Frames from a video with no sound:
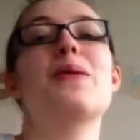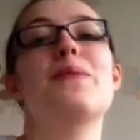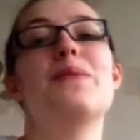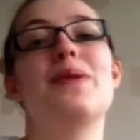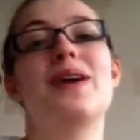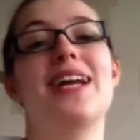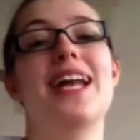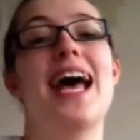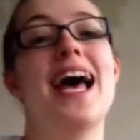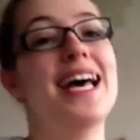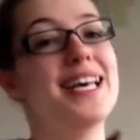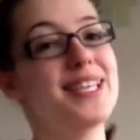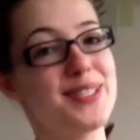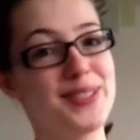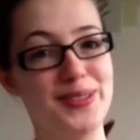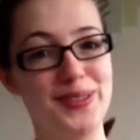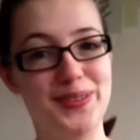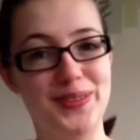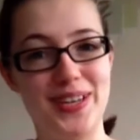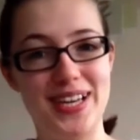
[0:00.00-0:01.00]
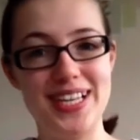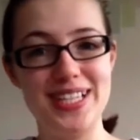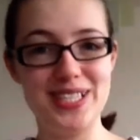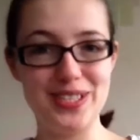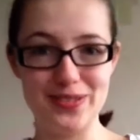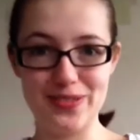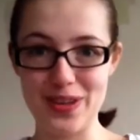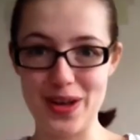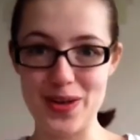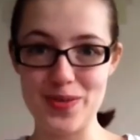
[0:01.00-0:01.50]
But as always,
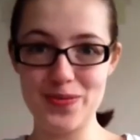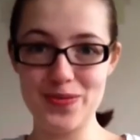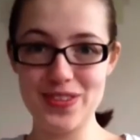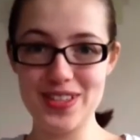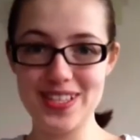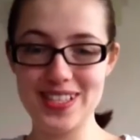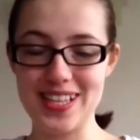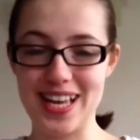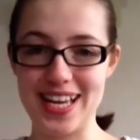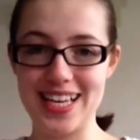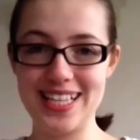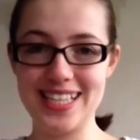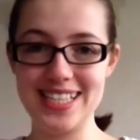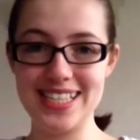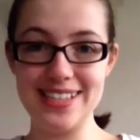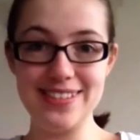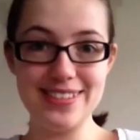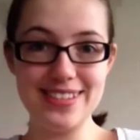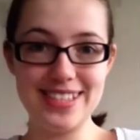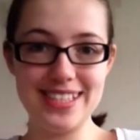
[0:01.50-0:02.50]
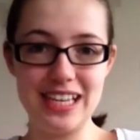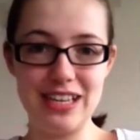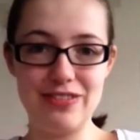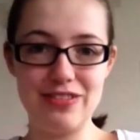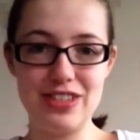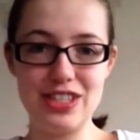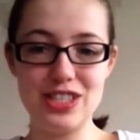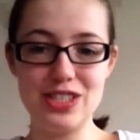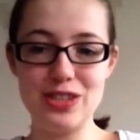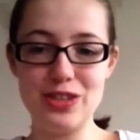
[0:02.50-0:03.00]
you've come for the science, now stay
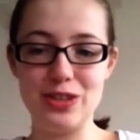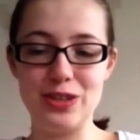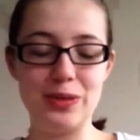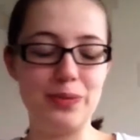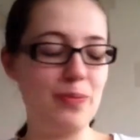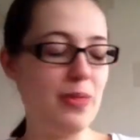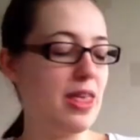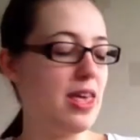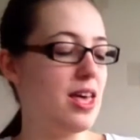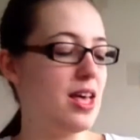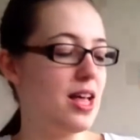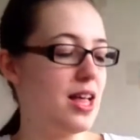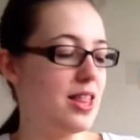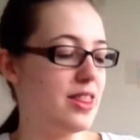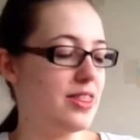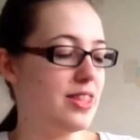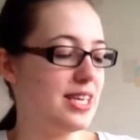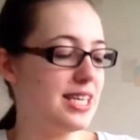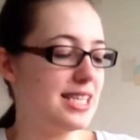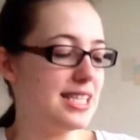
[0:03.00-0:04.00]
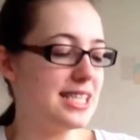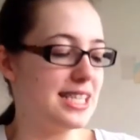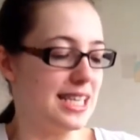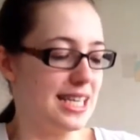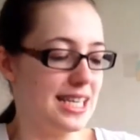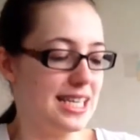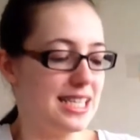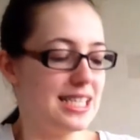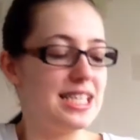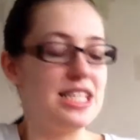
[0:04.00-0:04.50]
for the song. This
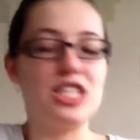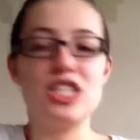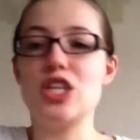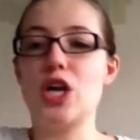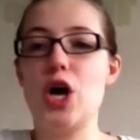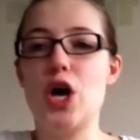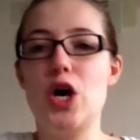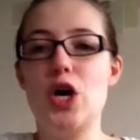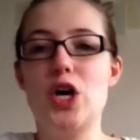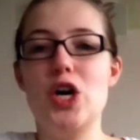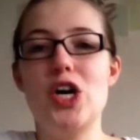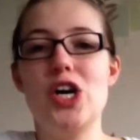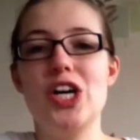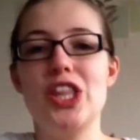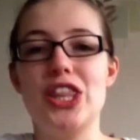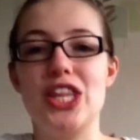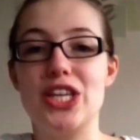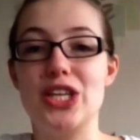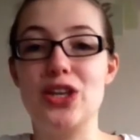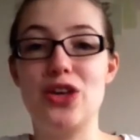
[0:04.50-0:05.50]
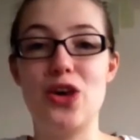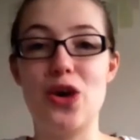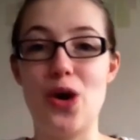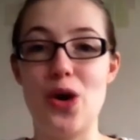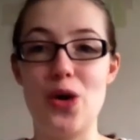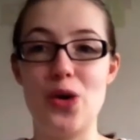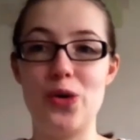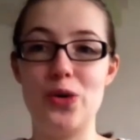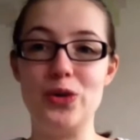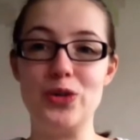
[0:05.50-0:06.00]
is a song that
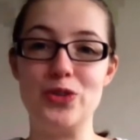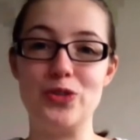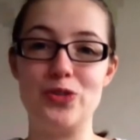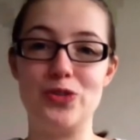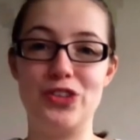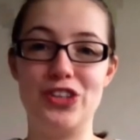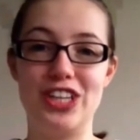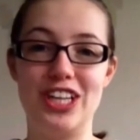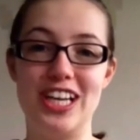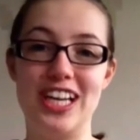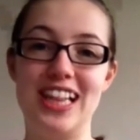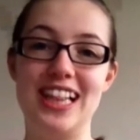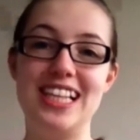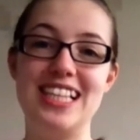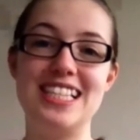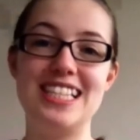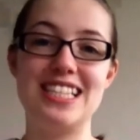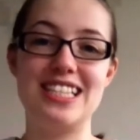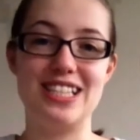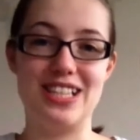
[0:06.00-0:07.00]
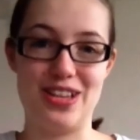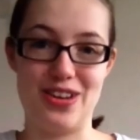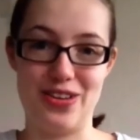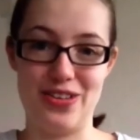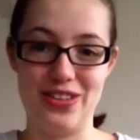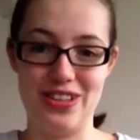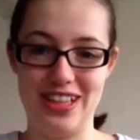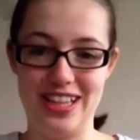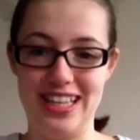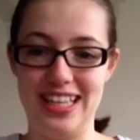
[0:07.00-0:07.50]
goes really
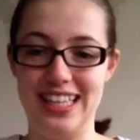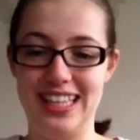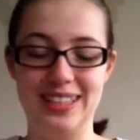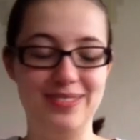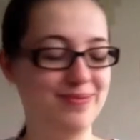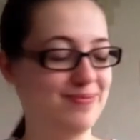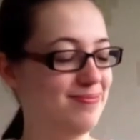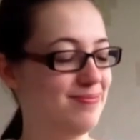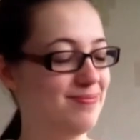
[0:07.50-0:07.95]
slowly.